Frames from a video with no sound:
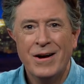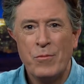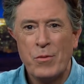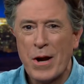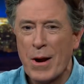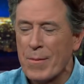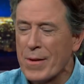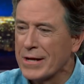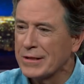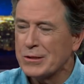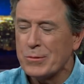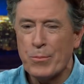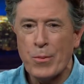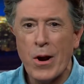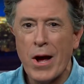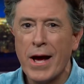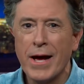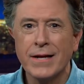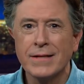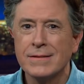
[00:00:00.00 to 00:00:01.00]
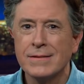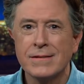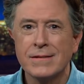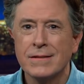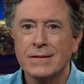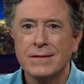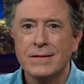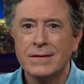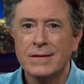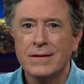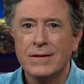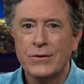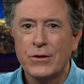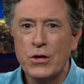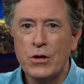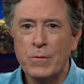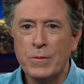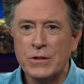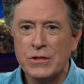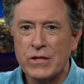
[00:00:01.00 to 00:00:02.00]
But I'm not surprised.
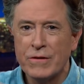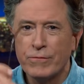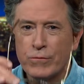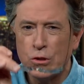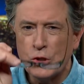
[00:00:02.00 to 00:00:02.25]
Humans have